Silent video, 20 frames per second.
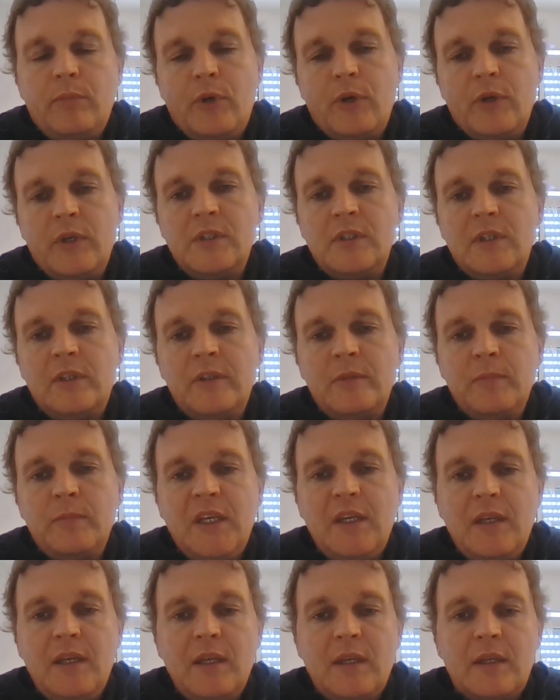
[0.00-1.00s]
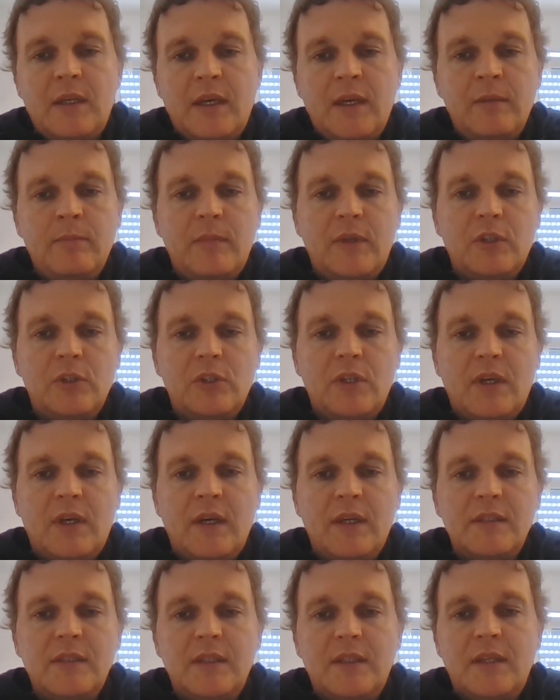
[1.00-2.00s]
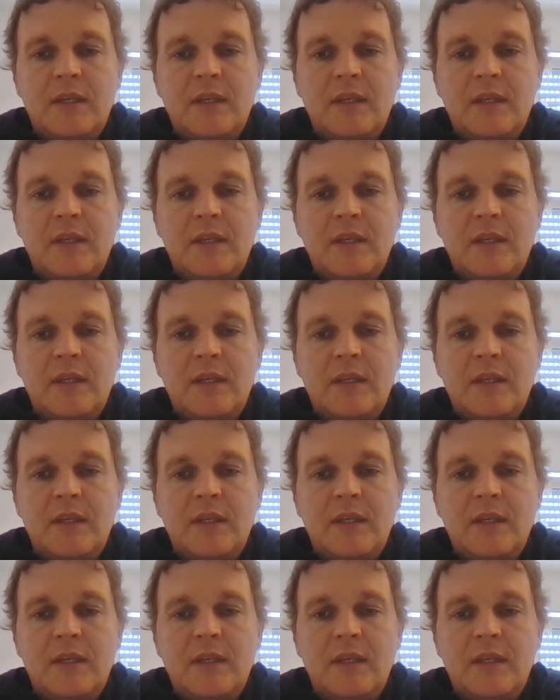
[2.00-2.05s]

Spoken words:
personal meeting at Eidenbachstraße,